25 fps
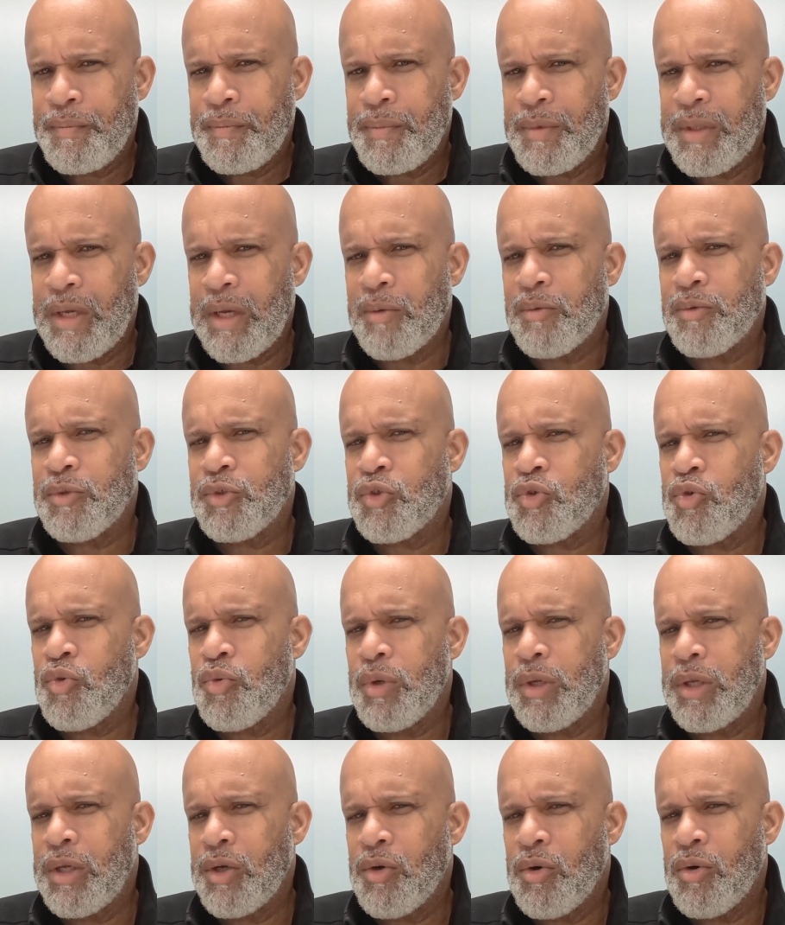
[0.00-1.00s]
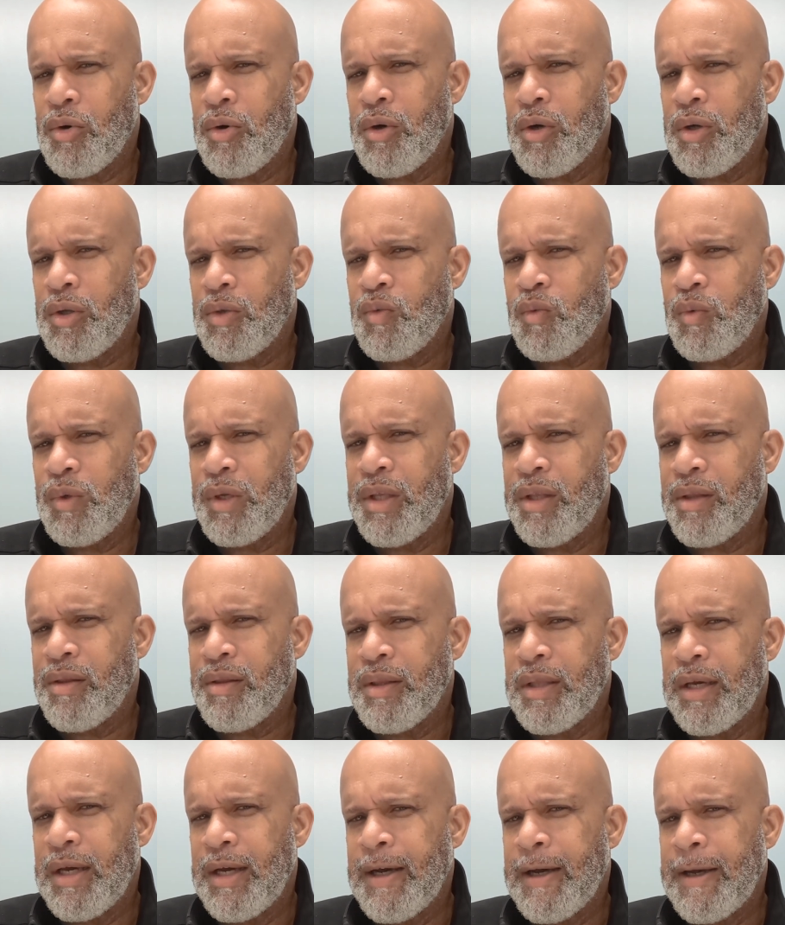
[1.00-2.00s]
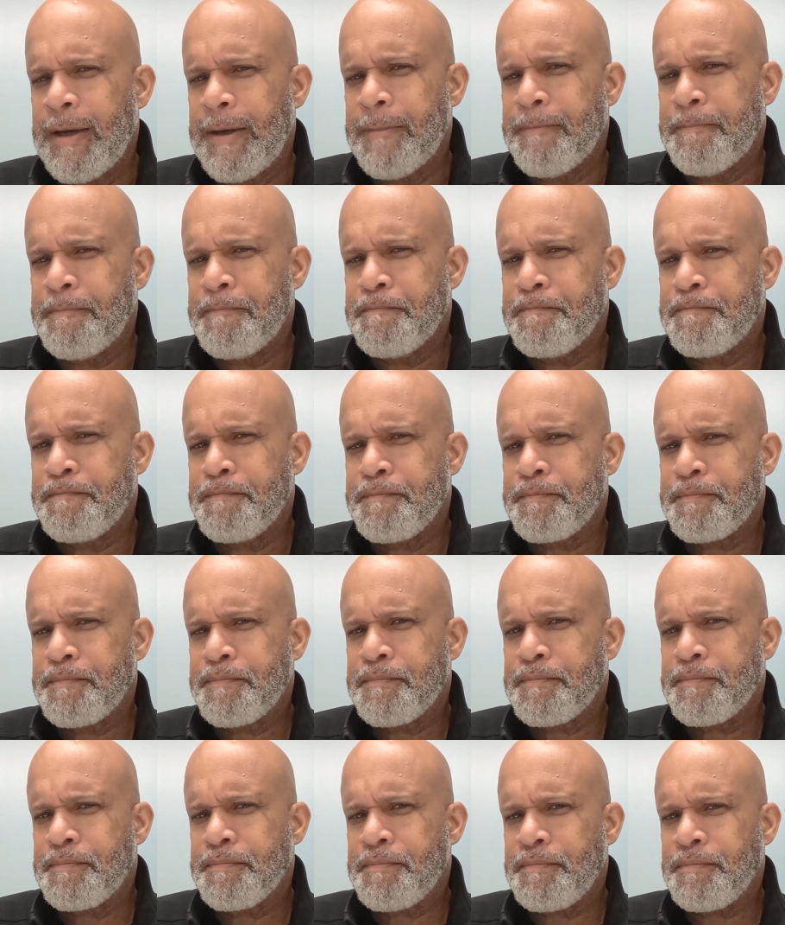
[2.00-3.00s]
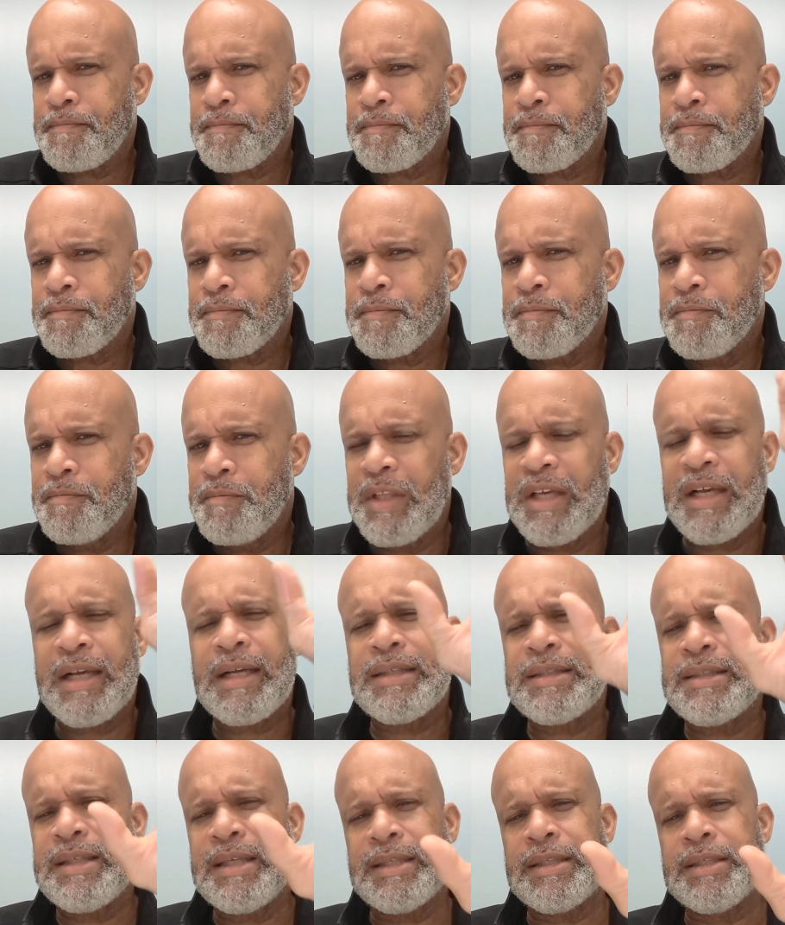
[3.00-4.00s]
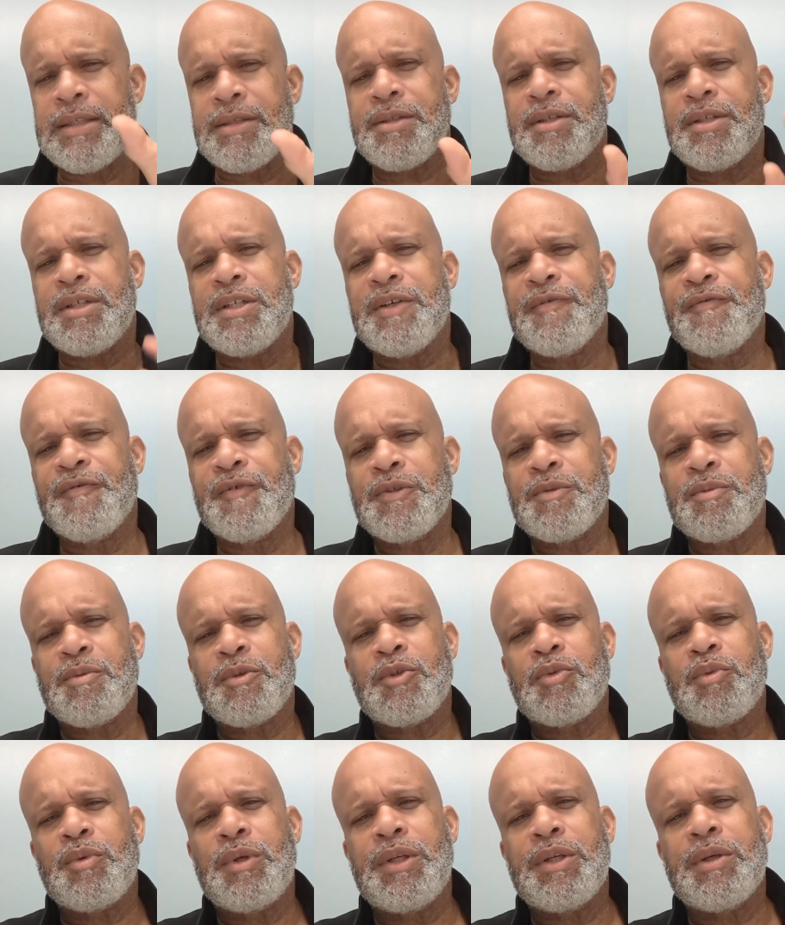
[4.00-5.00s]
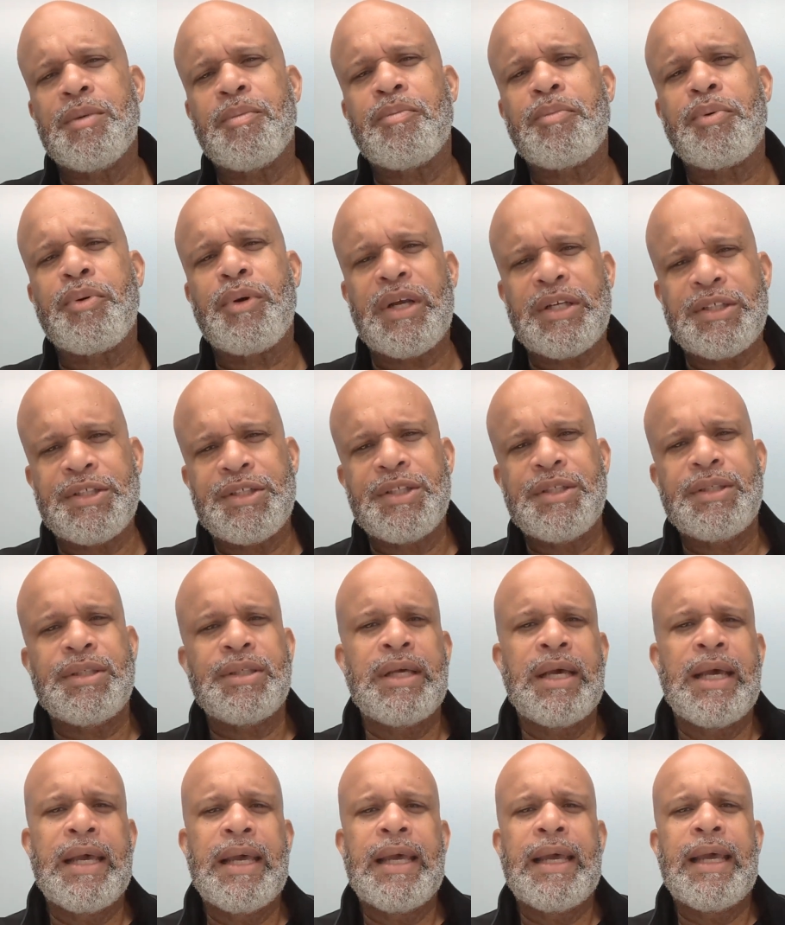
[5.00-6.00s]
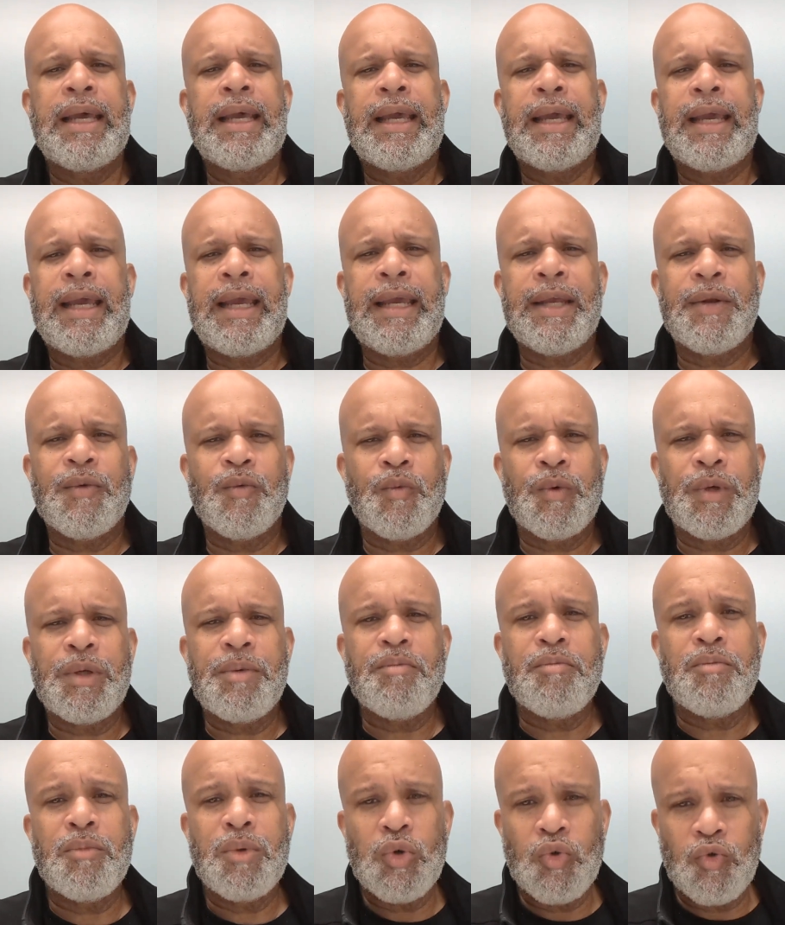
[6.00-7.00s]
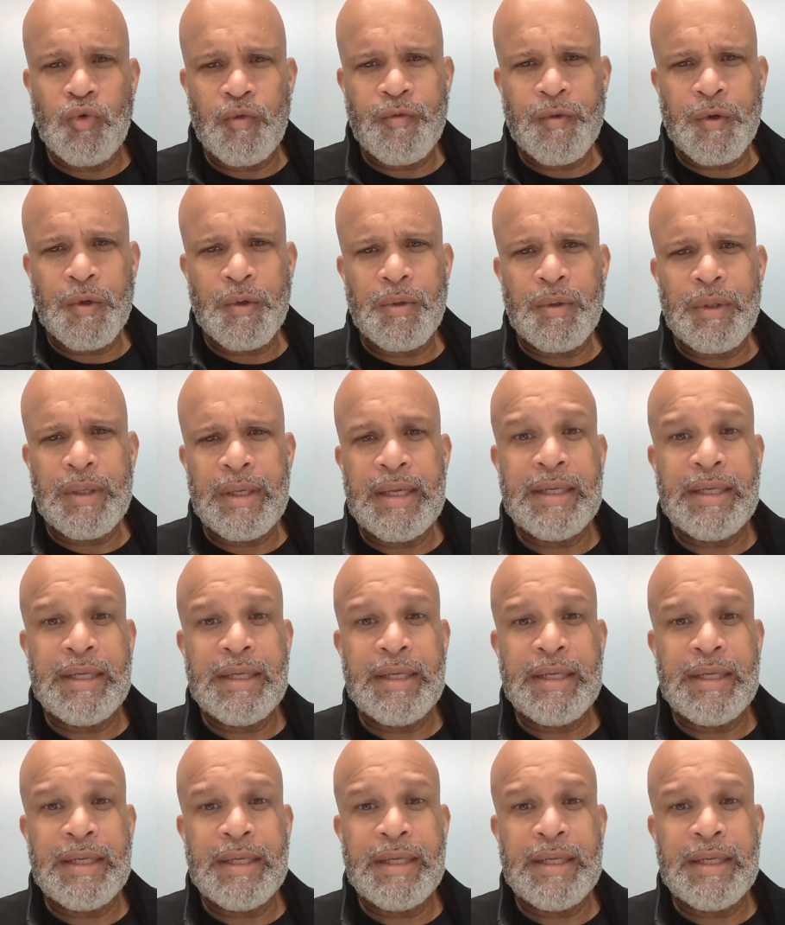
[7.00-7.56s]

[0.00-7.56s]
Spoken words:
that was going on with, like I said, there's a difference between oppression and removal.